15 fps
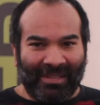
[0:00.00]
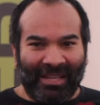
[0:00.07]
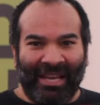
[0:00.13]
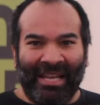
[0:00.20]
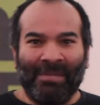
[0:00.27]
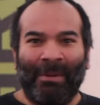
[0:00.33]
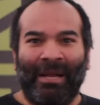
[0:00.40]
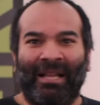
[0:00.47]

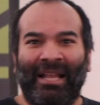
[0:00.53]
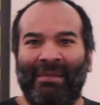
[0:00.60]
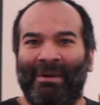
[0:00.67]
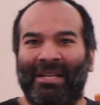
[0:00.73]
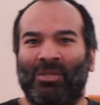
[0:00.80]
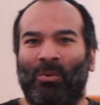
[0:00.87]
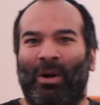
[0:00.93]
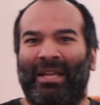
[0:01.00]
and I spent a lot of
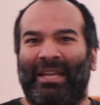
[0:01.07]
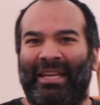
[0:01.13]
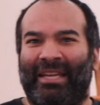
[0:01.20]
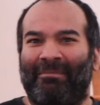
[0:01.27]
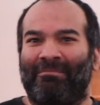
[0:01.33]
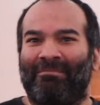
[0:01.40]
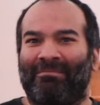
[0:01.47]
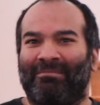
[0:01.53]
my
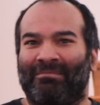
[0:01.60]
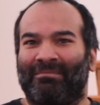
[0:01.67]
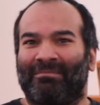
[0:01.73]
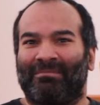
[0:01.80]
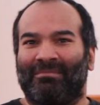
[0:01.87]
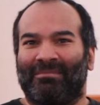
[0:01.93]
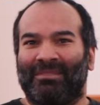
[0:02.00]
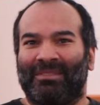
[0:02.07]
20s
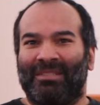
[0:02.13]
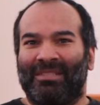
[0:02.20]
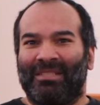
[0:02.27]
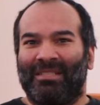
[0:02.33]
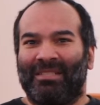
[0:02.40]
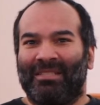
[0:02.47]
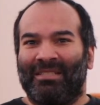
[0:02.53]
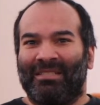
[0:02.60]

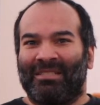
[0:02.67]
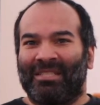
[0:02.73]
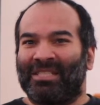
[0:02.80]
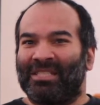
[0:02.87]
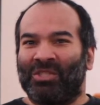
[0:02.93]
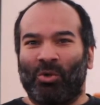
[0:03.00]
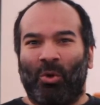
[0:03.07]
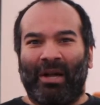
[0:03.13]
just
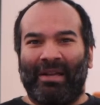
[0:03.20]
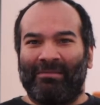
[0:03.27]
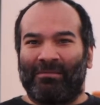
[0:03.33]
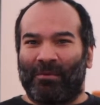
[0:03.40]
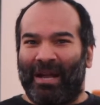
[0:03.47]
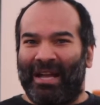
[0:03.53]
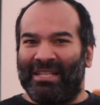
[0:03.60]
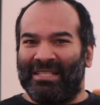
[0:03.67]
enjoying
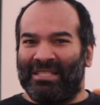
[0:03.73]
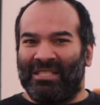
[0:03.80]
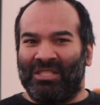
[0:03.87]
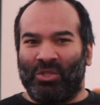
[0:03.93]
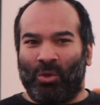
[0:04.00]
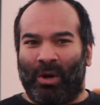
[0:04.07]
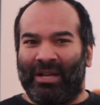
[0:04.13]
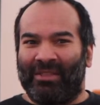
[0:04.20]
friends and
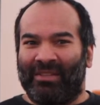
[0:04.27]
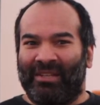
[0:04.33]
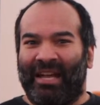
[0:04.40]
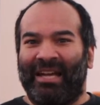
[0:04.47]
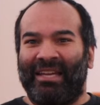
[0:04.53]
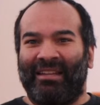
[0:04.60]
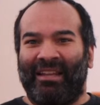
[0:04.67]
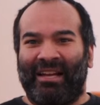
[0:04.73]
enjoying the
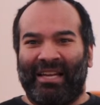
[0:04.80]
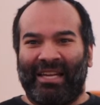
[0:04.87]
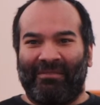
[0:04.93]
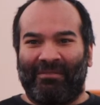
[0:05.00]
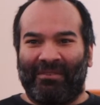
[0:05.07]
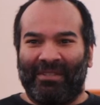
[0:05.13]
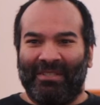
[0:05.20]
nightlife,